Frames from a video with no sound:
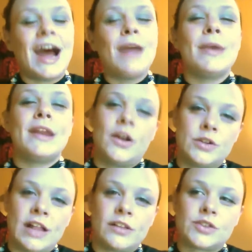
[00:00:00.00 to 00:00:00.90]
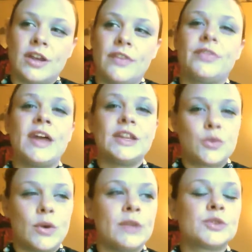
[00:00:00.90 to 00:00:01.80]
I made $100 on. That
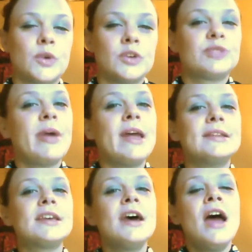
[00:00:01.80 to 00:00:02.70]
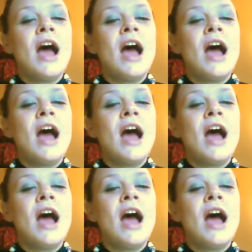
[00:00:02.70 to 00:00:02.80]
20 was well spent.